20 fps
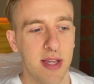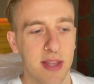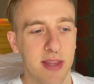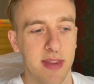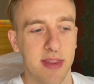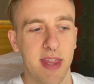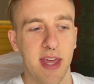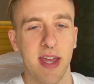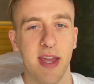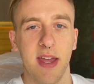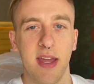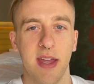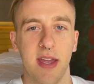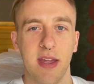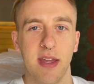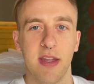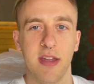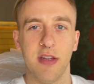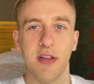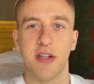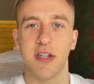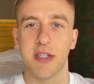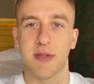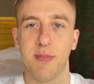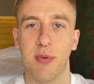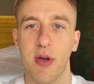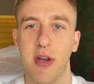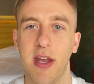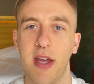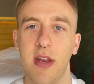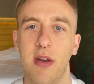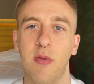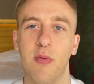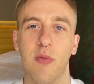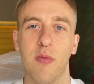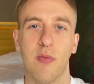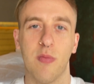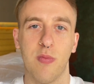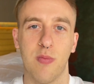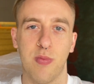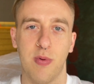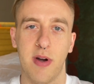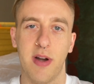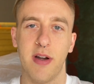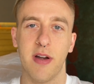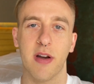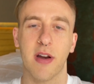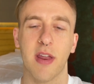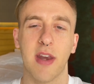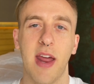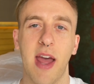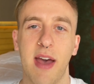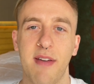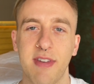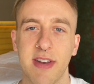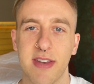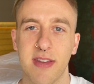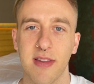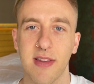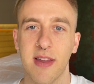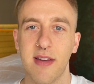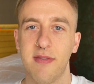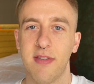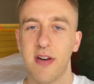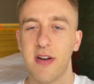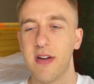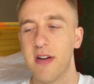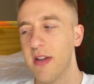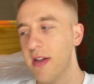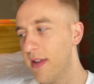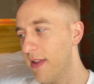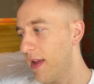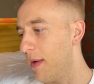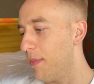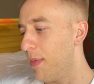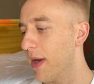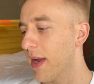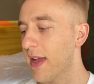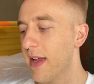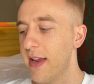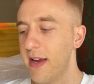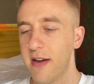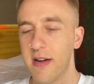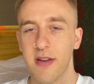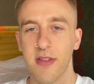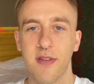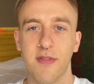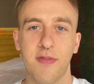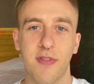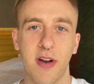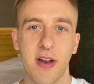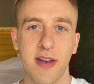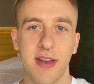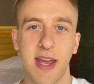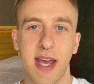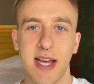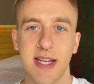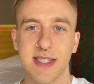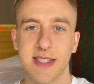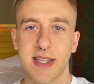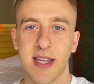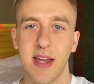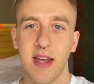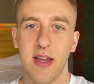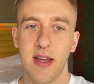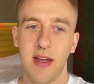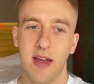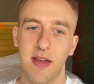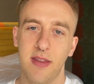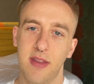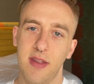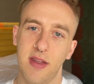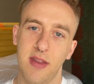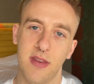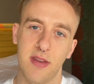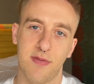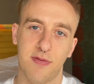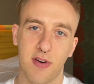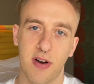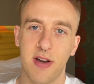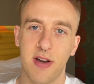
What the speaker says: you just put in where you're gonna have it delivered, they bring it here to the front desk, and then the front